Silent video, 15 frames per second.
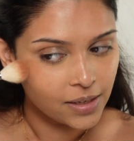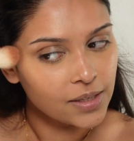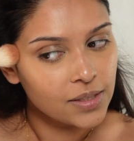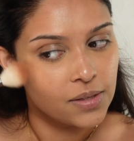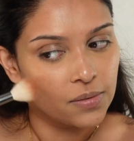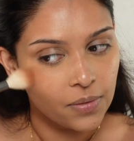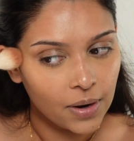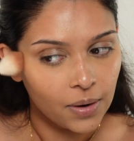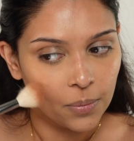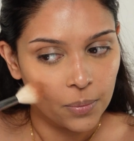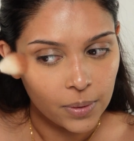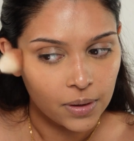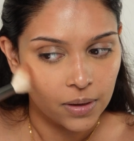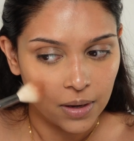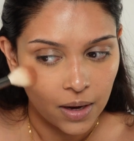this
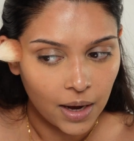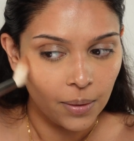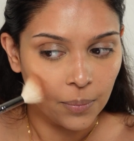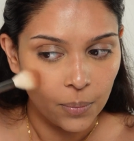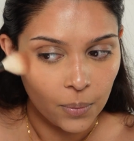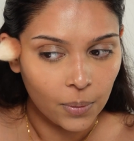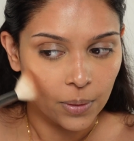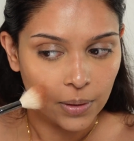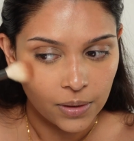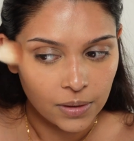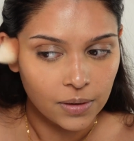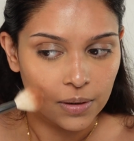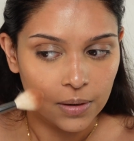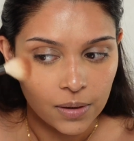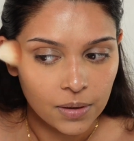wherever I
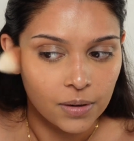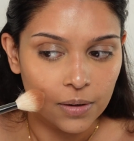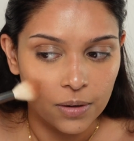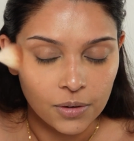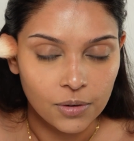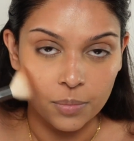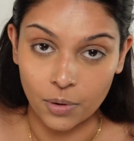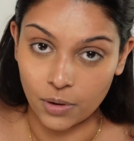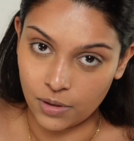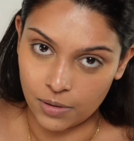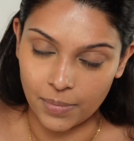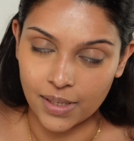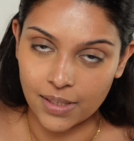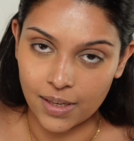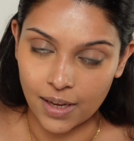want to bronze
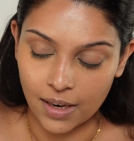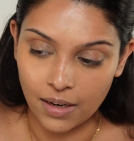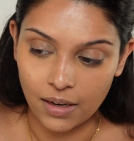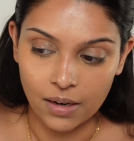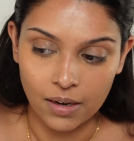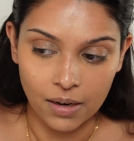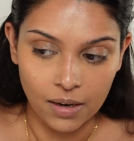my skin.